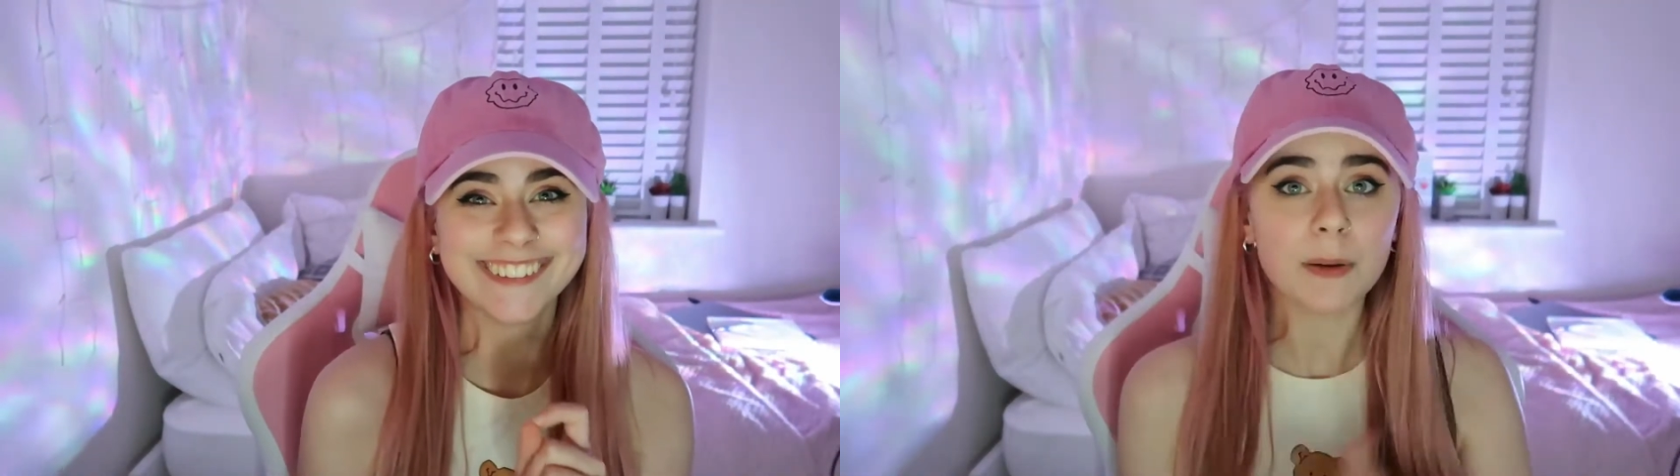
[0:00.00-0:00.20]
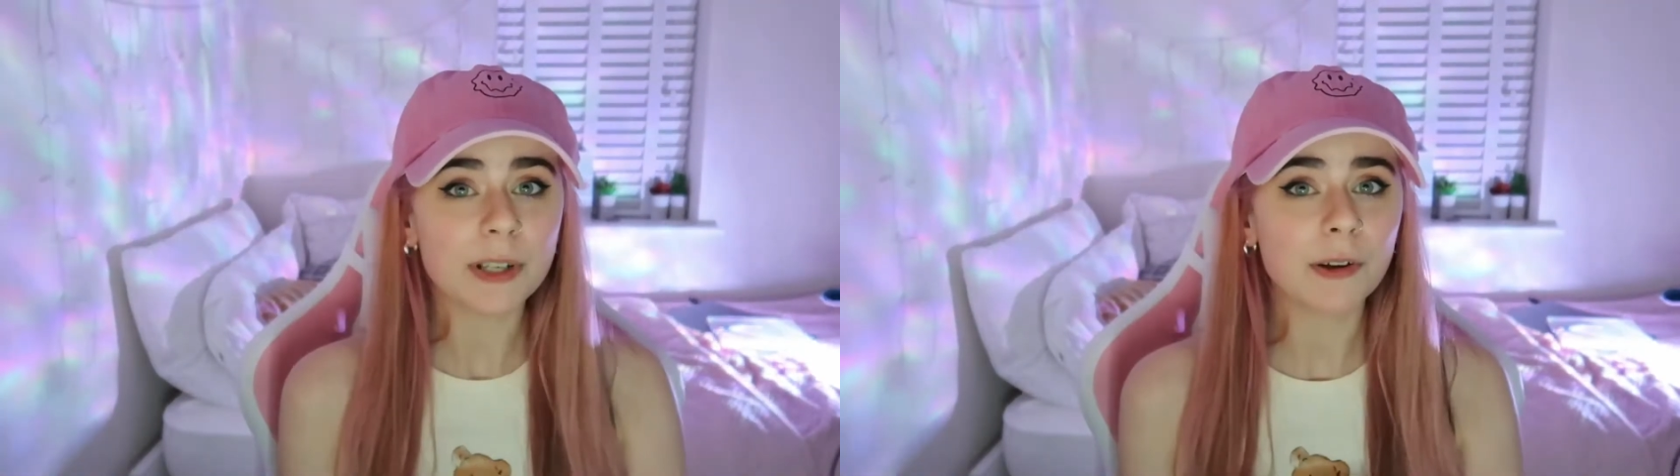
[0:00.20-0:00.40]

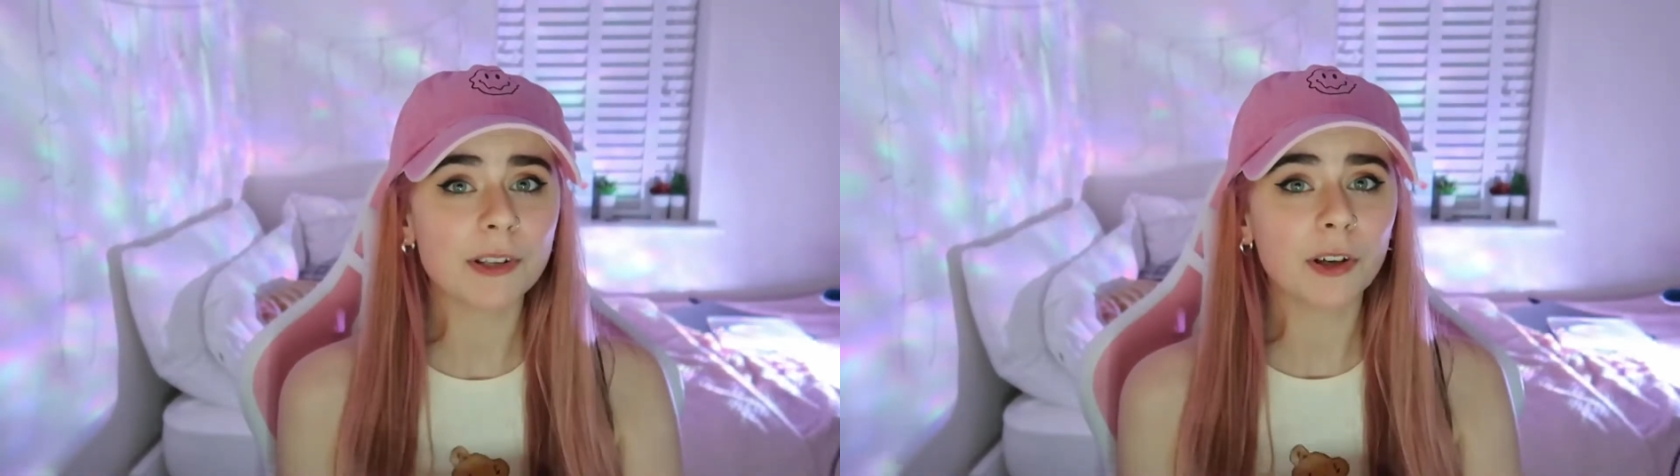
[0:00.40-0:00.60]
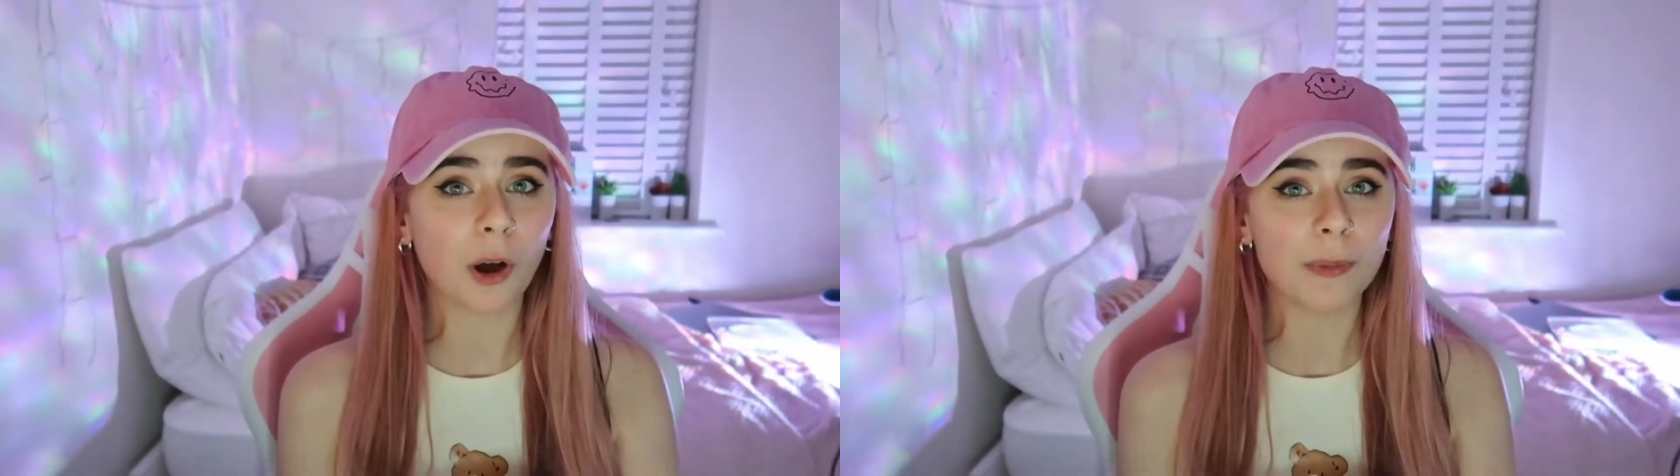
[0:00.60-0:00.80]
Let me know
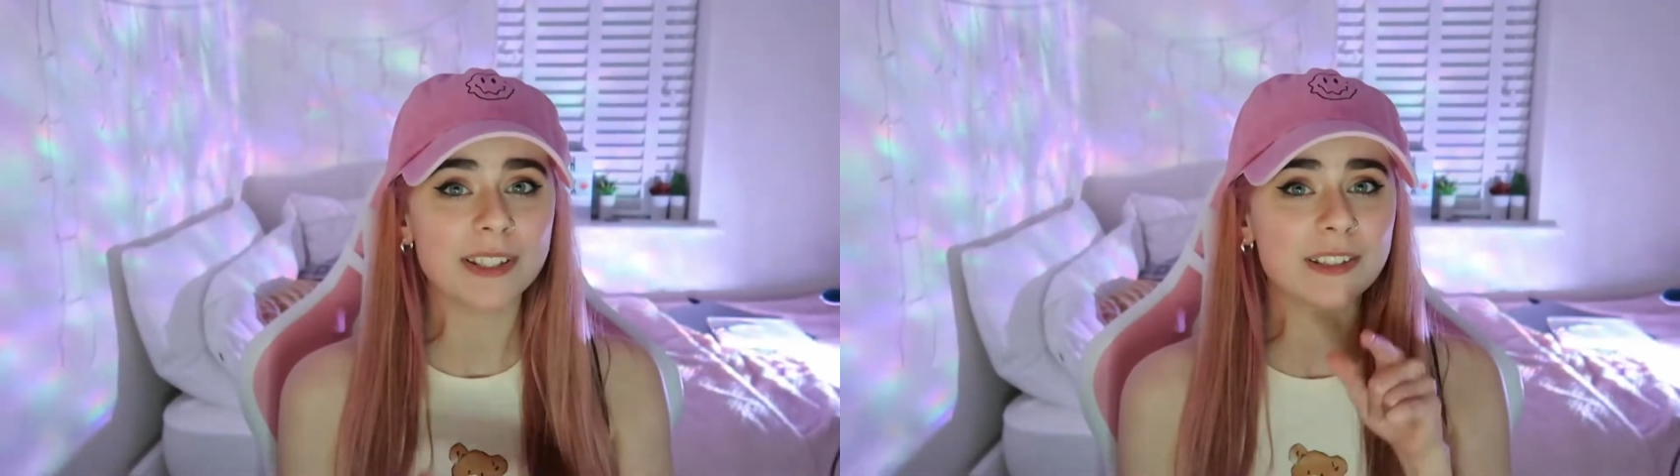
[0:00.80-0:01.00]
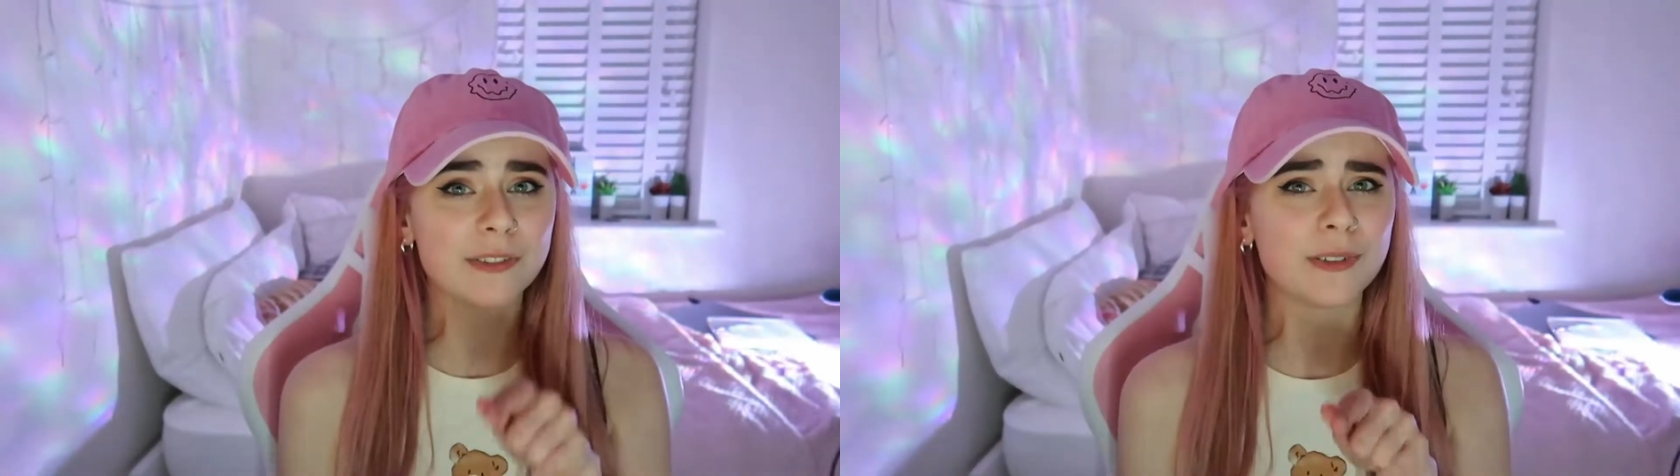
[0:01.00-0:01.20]
in the
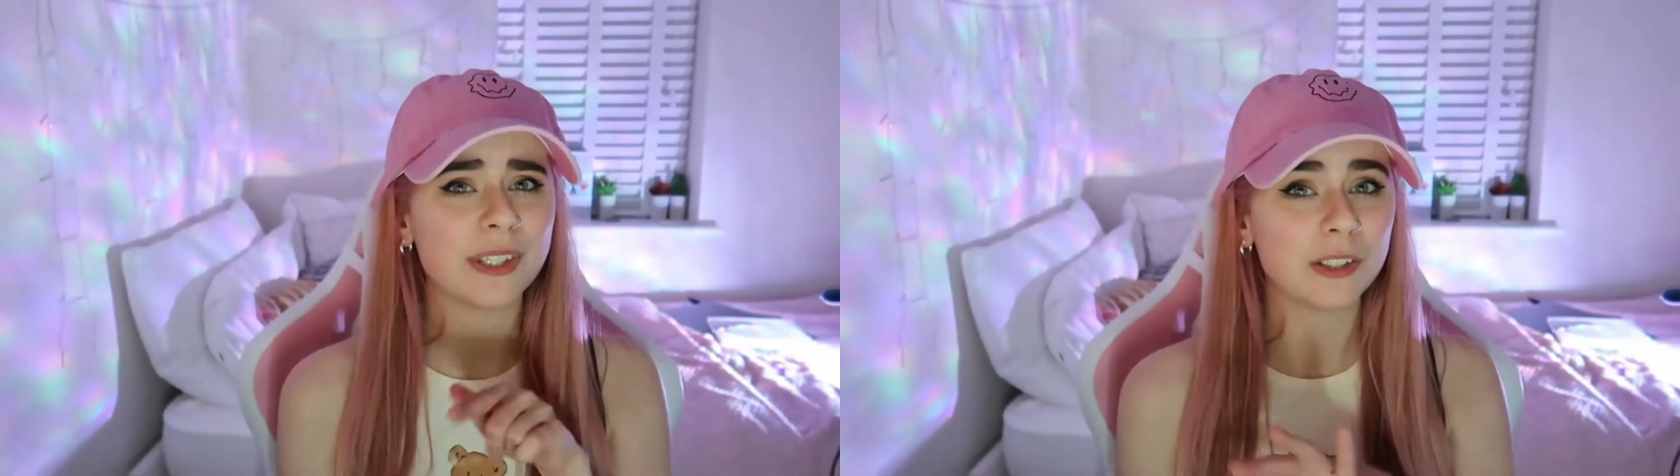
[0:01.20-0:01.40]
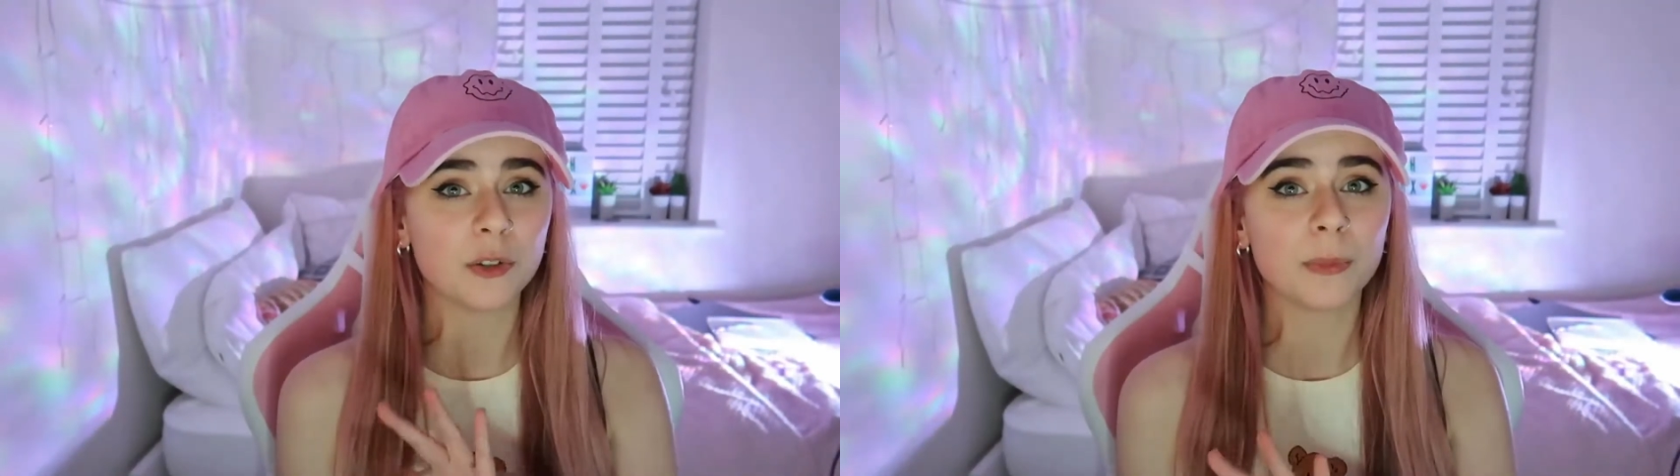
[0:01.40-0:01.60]
comments if you
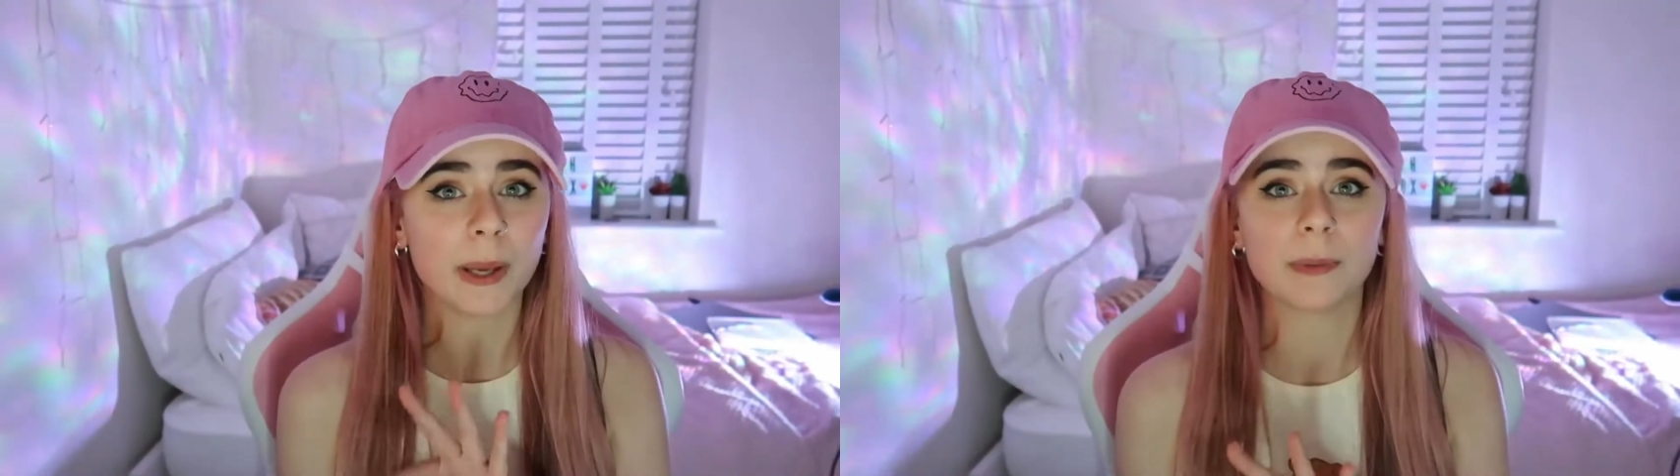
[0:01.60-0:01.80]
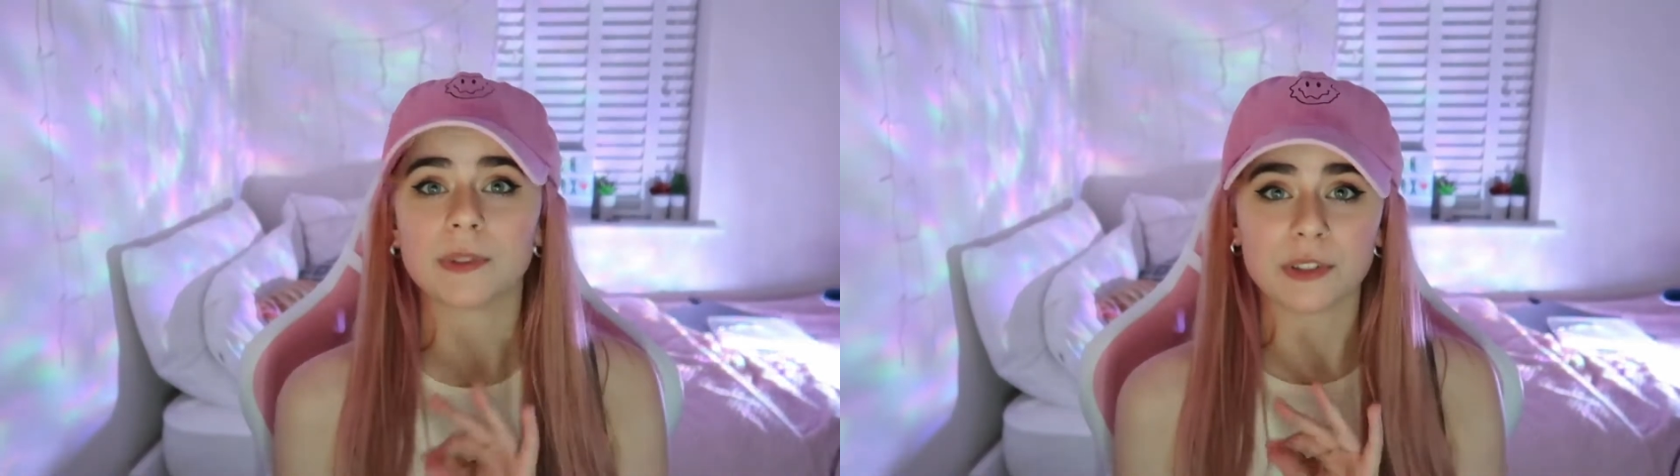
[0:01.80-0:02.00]
think you'll
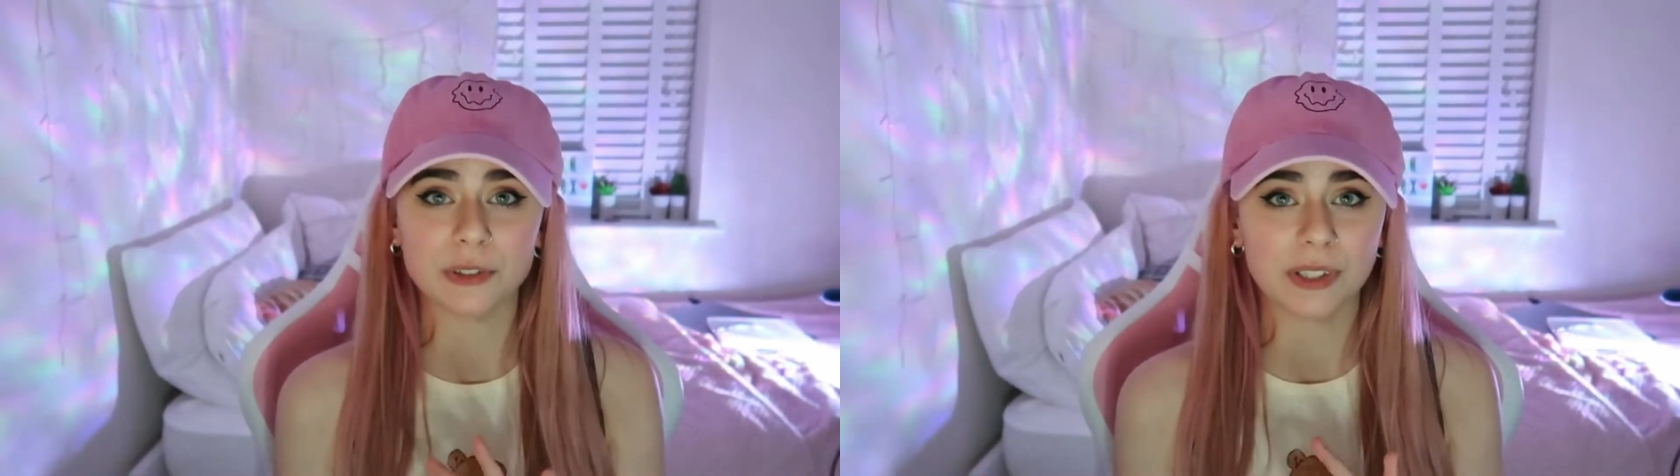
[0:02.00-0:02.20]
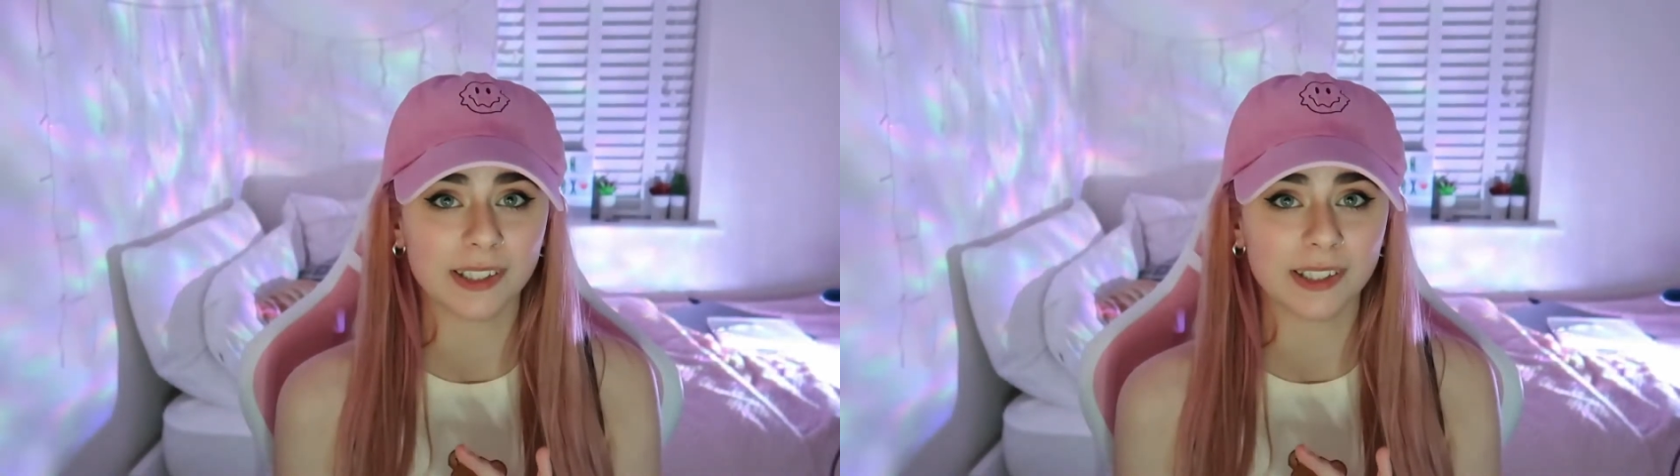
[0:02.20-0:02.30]
be able to do